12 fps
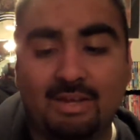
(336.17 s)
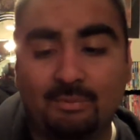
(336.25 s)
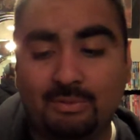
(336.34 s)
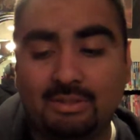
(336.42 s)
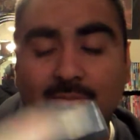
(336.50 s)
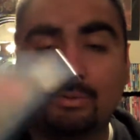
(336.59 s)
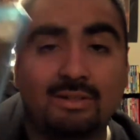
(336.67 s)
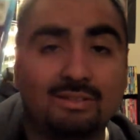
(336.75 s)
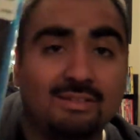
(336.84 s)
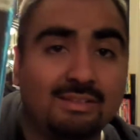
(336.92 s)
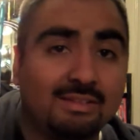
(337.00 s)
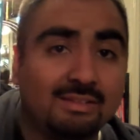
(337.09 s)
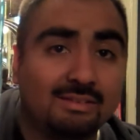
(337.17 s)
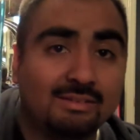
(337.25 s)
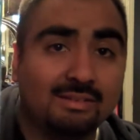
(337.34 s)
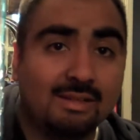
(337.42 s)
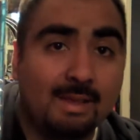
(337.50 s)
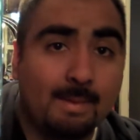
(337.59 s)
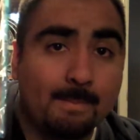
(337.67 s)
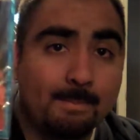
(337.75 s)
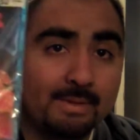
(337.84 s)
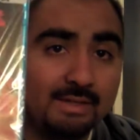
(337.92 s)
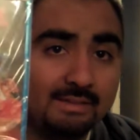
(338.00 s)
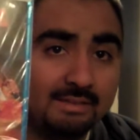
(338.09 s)
I really want to see this
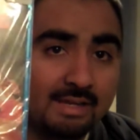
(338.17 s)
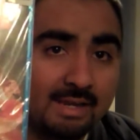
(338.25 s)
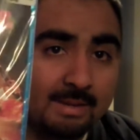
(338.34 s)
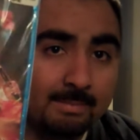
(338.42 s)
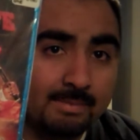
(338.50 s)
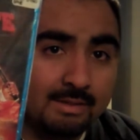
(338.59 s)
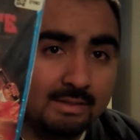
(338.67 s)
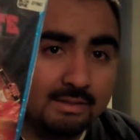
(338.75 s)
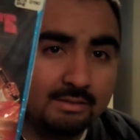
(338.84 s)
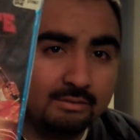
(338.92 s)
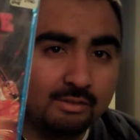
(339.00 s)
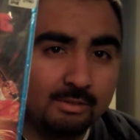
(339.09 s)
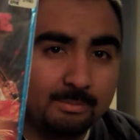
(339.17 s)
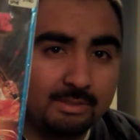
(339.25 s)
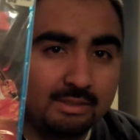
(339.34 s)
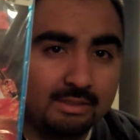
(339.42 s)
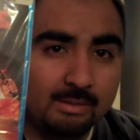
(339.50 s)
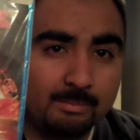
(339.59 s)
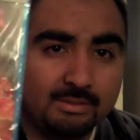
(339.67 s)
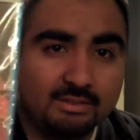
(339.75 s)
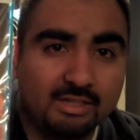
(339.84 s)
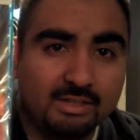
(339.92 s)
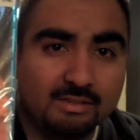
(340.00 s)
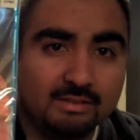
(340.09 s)
big time. So I'll be
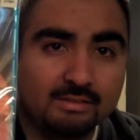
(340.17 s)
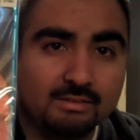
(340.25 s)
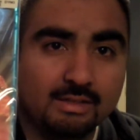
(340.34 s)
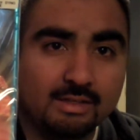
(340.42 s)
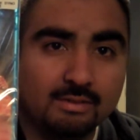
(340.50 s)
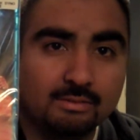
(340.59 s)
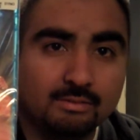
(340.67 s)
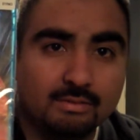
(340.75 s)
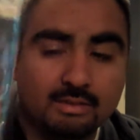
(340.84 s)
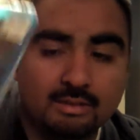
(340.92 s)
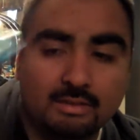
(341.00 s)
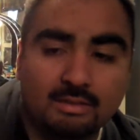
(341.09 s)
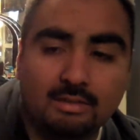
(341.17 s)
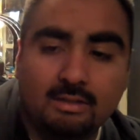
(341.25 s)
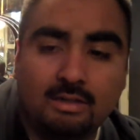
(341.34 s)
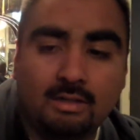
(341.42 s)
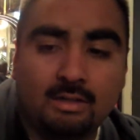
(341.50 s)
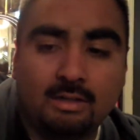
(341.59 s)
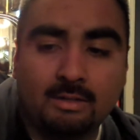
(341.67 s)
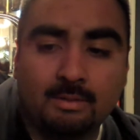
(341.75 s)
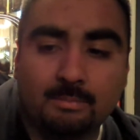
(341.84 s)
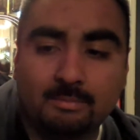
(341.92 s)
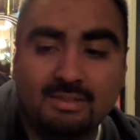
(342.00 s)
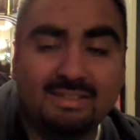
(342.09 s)
checking this out,
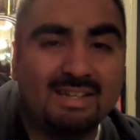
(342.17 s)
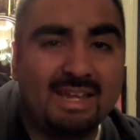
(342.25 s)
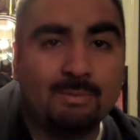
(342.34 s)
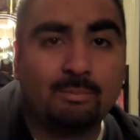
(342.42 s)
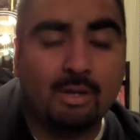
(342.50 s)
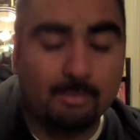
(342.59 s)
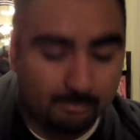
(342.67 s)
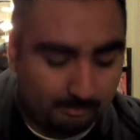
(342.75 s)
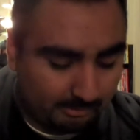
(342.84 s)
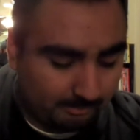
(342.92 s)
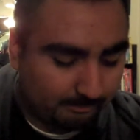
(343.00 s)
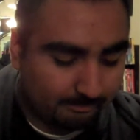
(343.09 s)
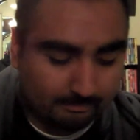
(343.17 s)
tonight, probably.